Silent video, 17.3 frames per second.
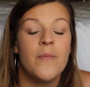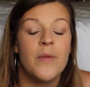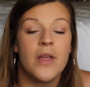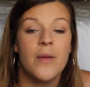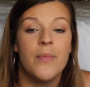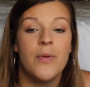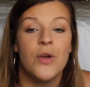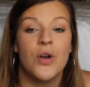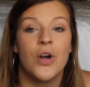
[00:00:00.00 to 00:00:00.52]
the
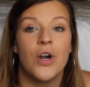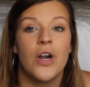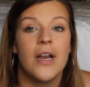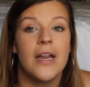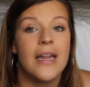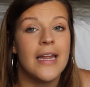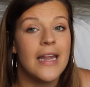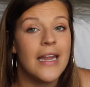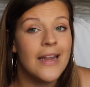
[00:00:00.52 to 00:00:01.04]

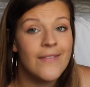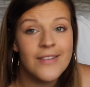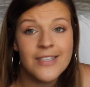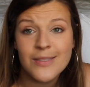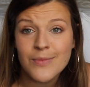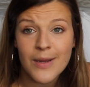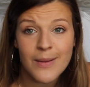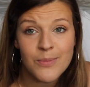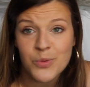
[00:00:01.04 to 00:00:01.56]
computer, even
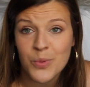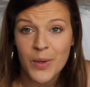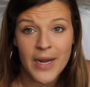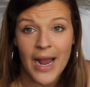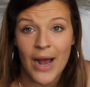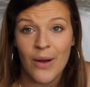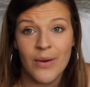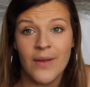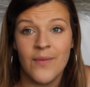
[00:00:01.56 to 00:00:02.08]
sometimes work
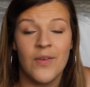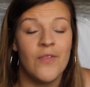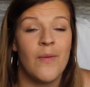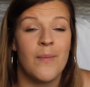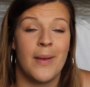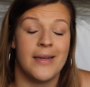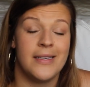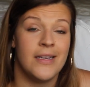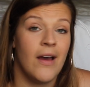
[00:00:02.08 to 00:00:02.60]
out, even if
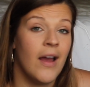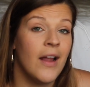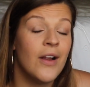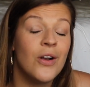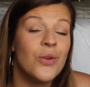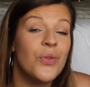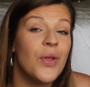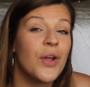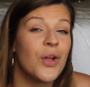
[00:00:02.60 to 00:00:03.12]
I'm not
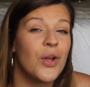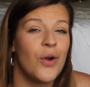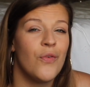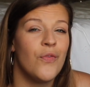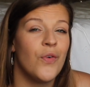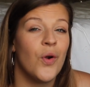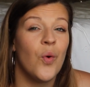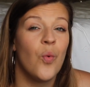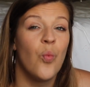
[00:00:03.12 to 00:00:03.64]
tired, like go
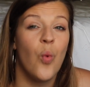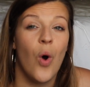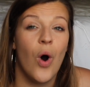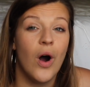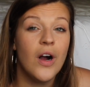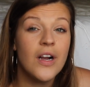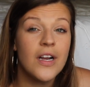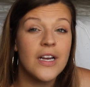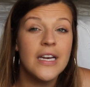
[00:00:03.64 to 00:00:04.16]
for a
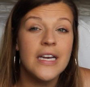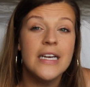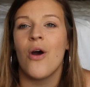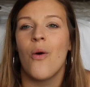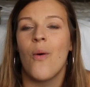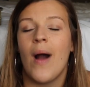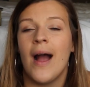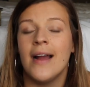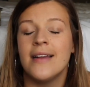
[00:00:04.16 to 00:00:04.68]
walk.
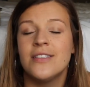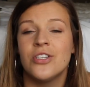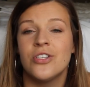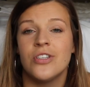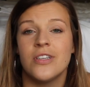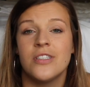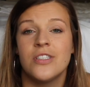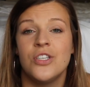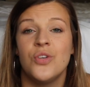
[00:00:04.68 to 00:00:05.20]
So I
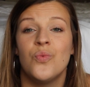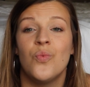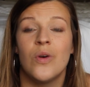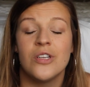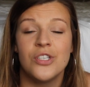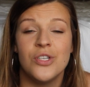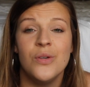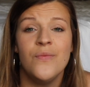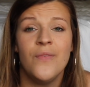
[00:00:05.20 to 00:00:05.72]
suggest you,
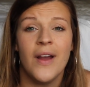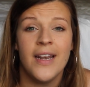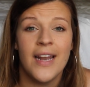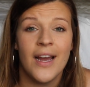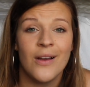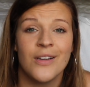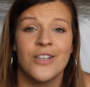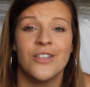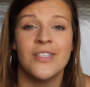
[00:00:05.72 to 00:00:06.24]
once you find
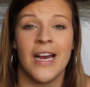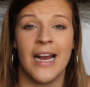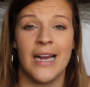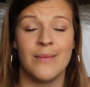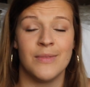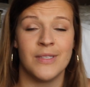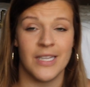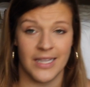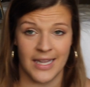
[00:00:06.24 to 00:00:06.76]
out your
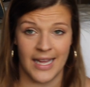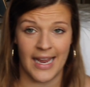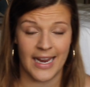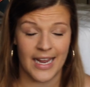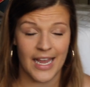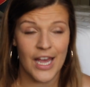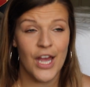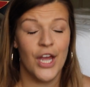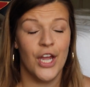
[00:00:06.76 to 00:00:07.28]
times that
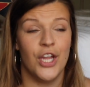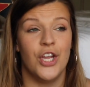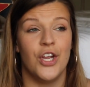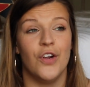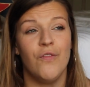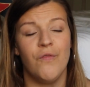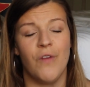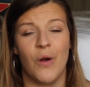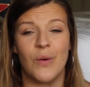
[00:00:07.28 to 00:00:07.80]
like
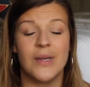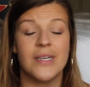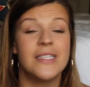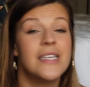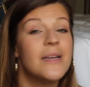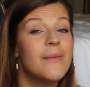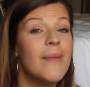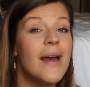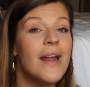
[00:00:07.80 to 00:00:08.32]
you're
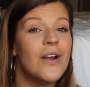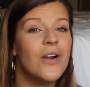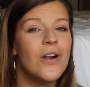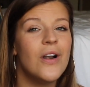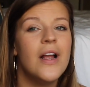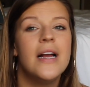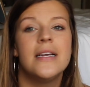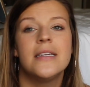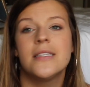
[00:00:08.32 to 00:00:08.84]
focusing
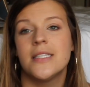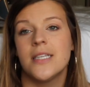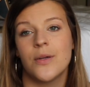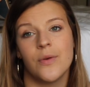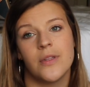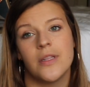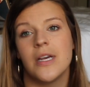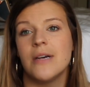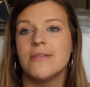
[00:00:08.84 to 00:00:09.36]
better, stick
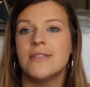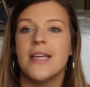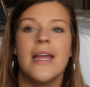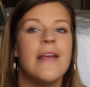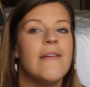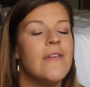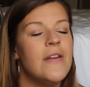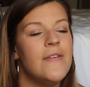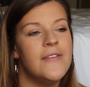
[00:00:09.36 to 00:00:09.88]
with those.
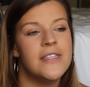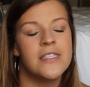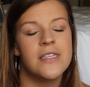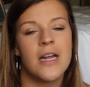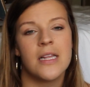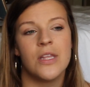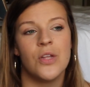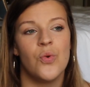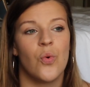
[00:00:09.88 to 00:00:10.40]
Even if it's
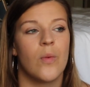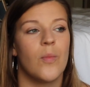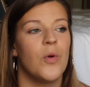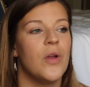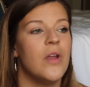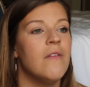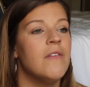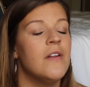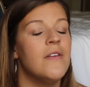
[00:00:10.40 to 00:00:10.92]
not the normal,
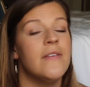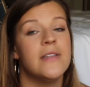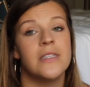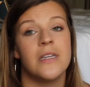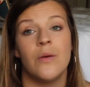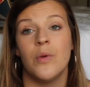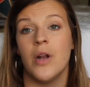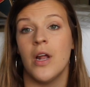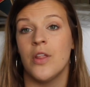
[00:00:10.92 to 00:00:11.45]
even if it's
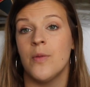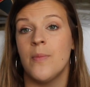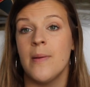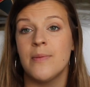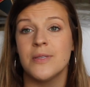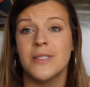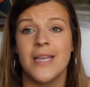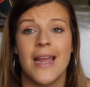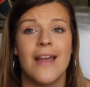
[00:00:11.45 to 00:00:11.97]
not what other
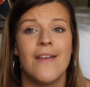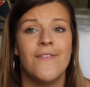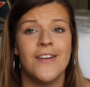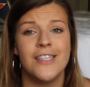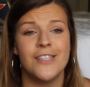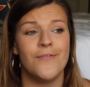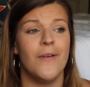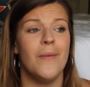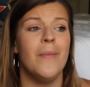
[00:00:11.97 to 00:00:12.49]
people say, if
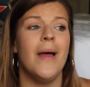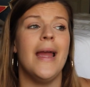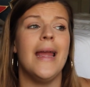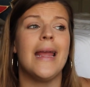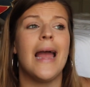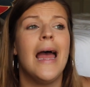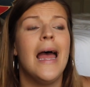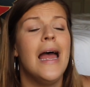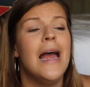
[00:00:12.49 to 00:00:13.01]
it's from like